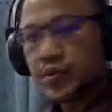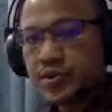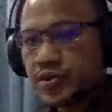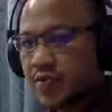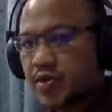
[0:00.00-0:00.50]

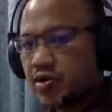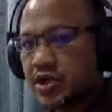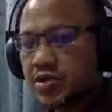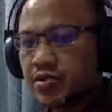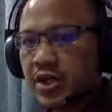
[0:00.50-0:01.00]
So I'm not
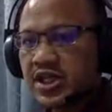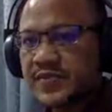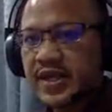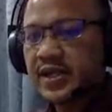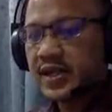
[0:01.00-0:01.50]
going to
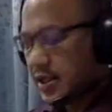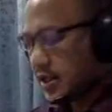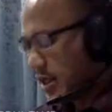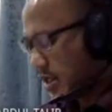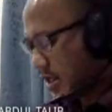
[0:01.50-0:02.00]
explain
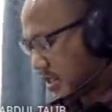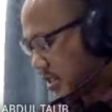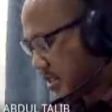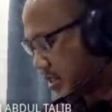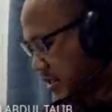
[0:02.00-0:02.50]

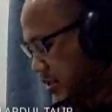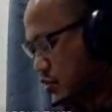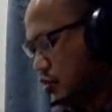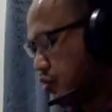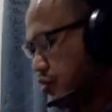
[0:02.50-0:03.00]
the
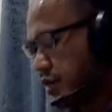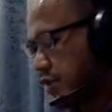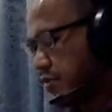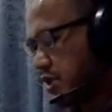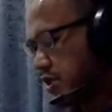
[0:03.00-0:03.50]
two,
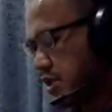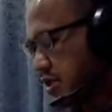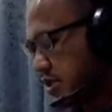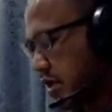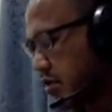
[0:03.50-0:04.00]
okay, because this
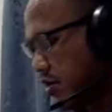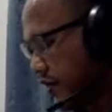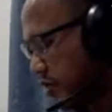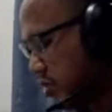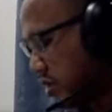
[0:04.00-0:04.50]
is out of
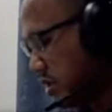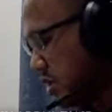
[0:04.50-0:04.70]
our